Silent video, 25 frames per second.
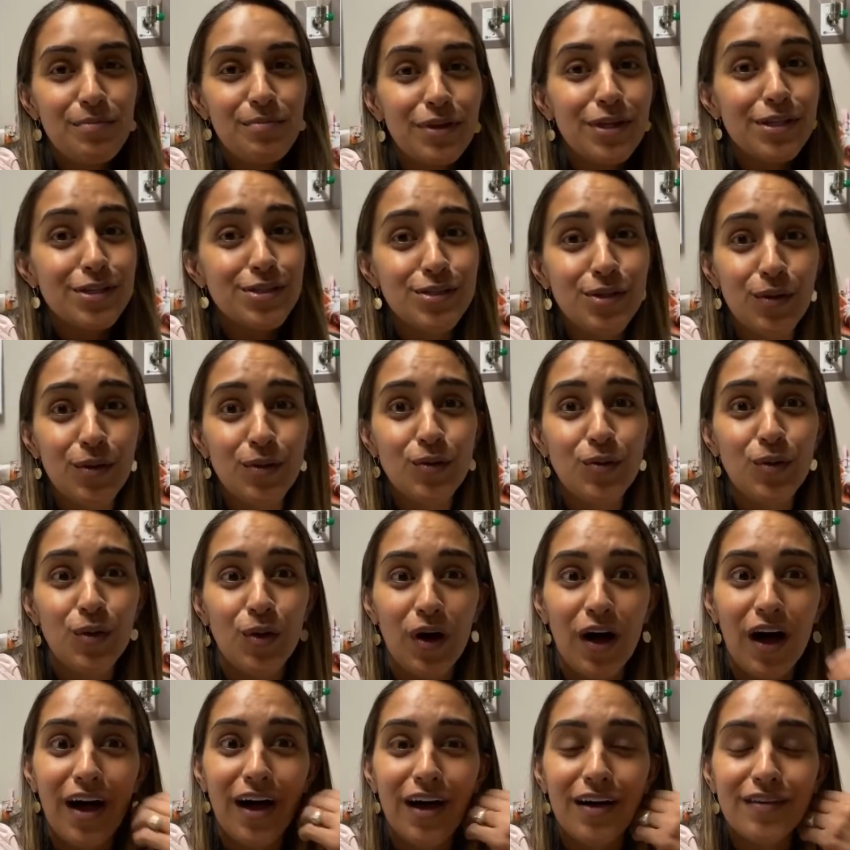but it's
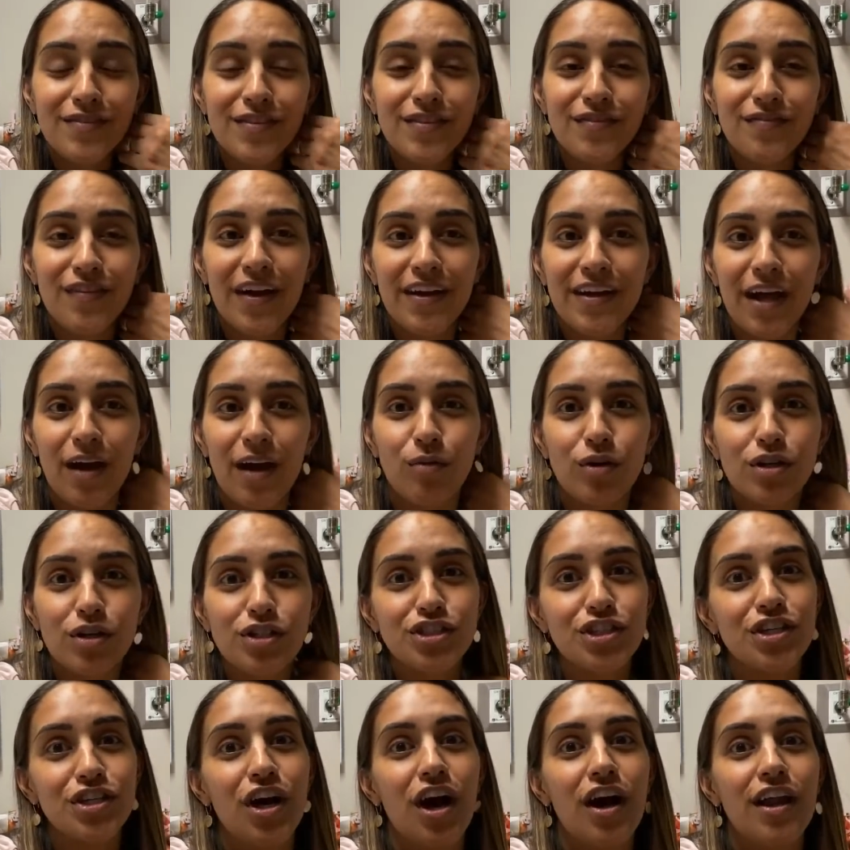so cool i'll have to find
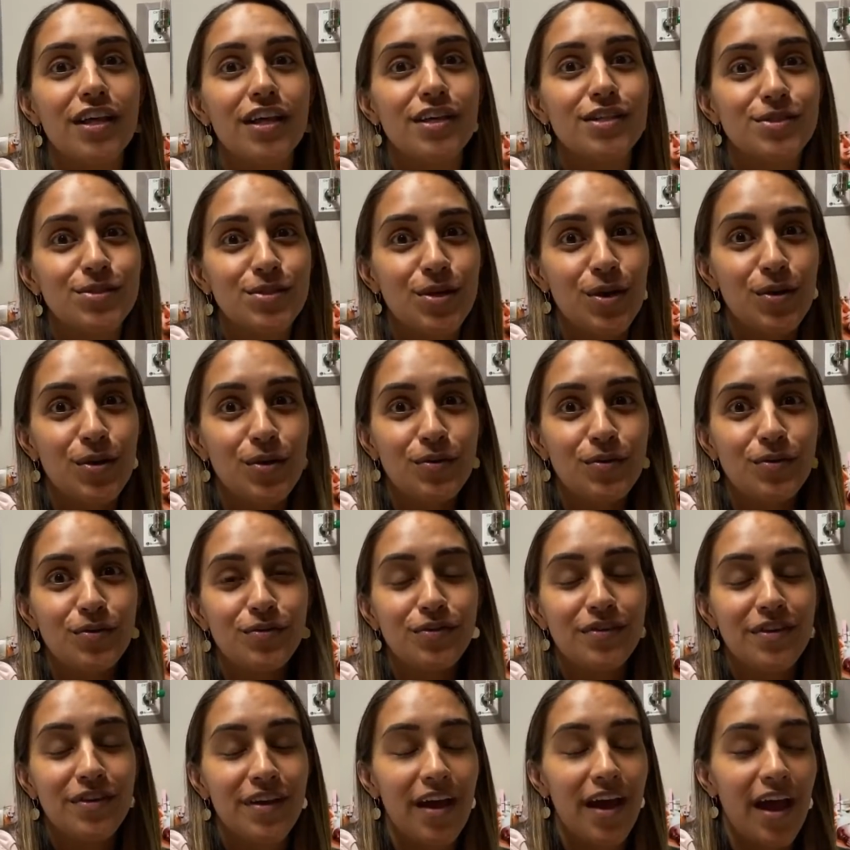out where she got it
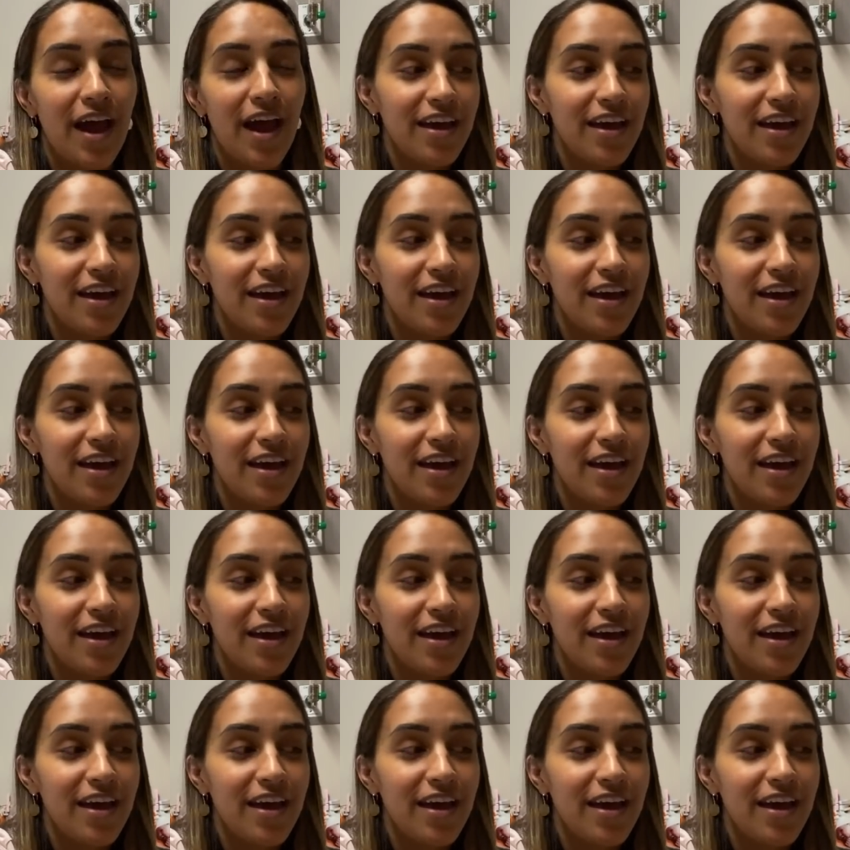so